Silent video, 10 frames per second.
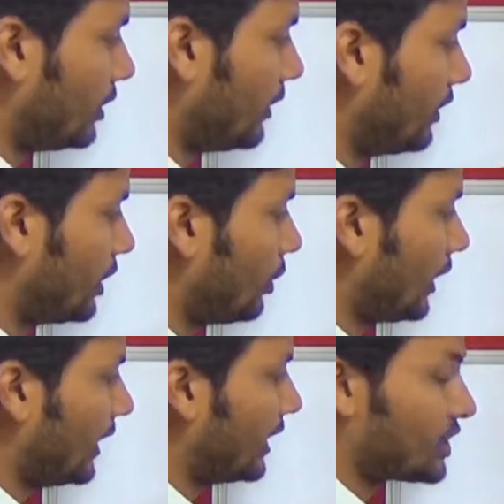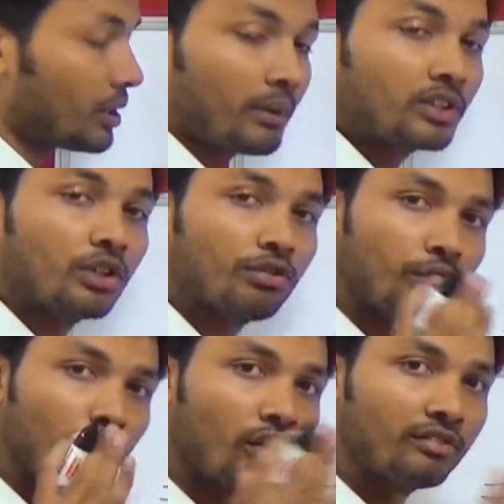without any disturbance in the
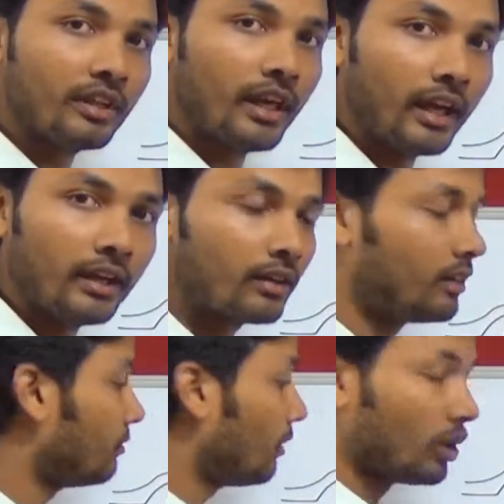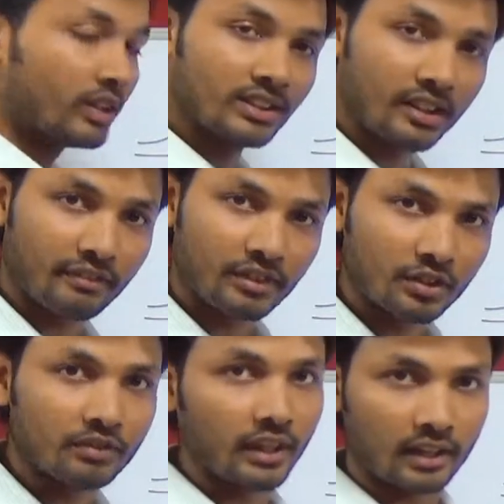flow of the air on the surface
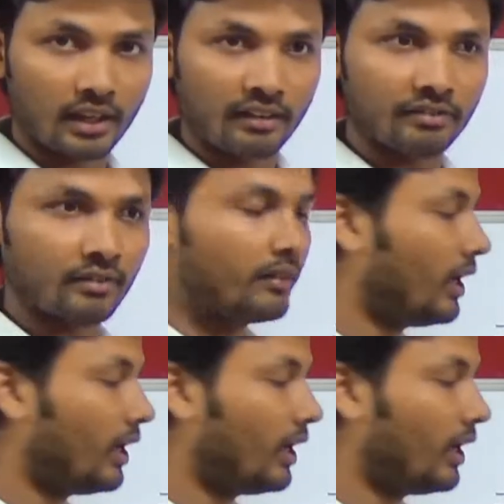of the aircraft.